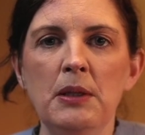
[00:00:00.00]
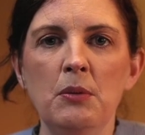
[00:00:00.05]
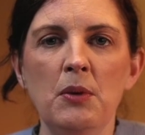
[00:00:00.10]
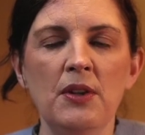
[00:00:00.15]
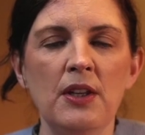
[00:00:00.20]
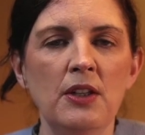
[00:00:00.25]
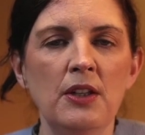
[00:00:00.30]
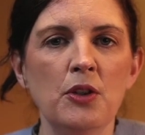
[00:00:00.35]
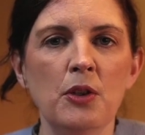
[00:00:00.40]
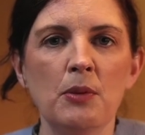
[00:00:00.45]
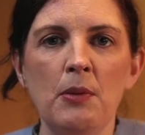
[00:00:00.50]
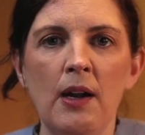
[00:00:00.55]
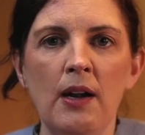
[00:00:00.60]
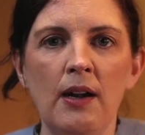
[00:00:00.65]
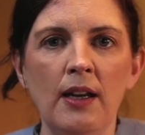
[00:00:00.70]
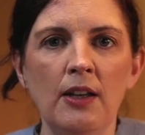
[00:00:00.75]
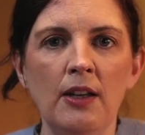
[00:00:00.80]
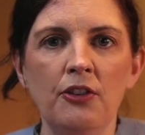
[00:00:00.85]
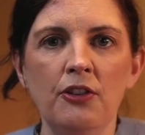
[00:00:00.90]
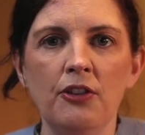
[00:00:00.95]
within your
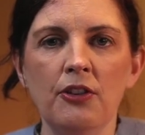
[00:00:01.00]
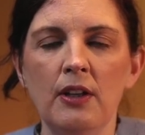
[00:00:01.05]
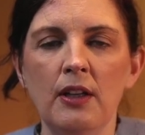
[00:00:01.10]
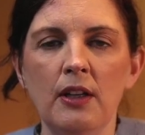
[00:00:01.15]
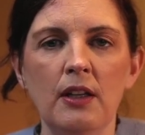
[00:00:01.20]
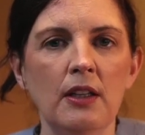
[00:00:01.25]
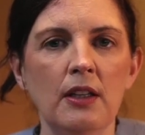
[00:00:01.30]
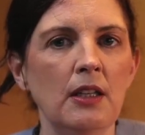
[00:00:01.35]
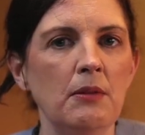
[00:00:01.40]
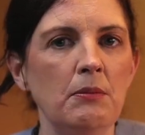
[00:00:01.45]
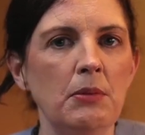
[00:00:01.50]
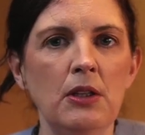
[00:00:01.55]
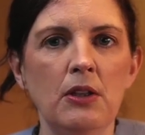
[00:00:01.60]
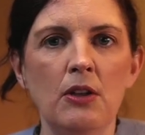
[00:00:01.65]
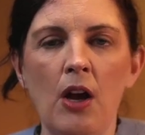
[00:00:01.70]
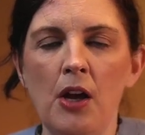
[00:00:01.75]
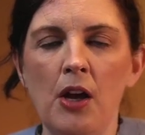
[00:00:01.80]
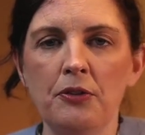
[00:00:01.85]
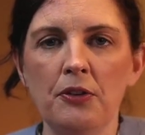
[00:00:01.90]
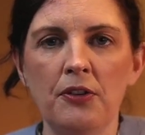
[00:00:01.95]
marriage, can be
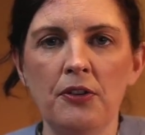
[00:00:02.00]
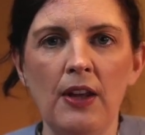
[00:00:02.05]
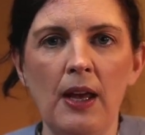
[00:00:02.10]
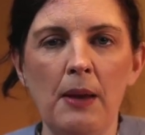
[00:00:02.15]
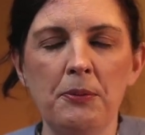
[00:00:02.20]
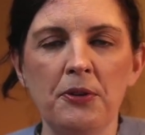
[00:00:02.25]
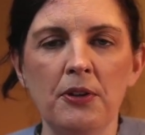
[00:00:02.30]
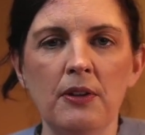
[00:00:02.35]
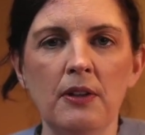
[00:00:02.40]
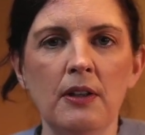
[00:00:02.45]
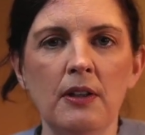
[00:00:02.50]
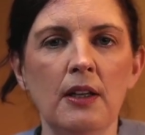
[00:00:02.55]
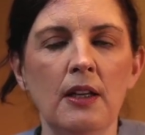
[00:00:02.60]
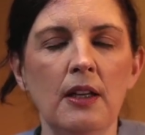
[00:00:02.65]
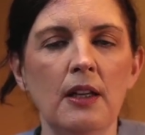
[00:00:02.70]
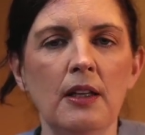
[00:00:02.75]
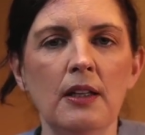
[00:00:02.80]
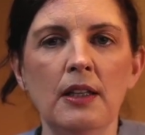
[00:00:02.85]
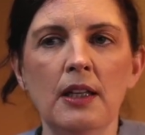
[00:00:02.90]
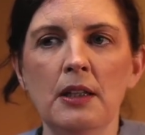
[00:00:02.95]
contraception,
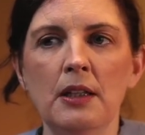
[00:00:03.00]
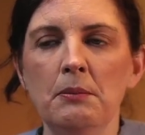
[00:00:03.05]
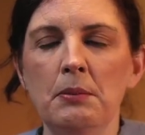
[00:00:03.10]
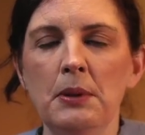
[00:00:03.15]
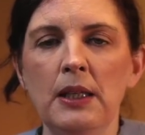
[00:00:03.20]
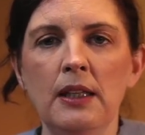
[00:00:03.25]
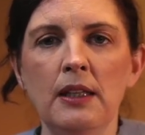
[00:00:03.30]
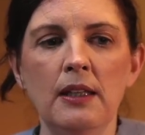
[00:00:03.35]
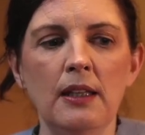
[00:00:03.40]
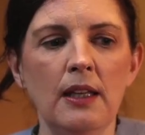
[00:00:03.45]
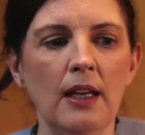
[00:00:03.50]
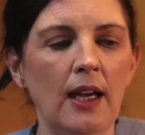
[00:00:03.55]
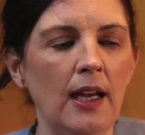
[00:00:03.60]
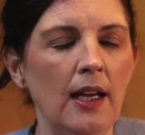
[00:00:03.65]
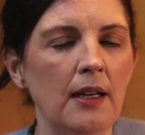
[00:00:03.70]
can be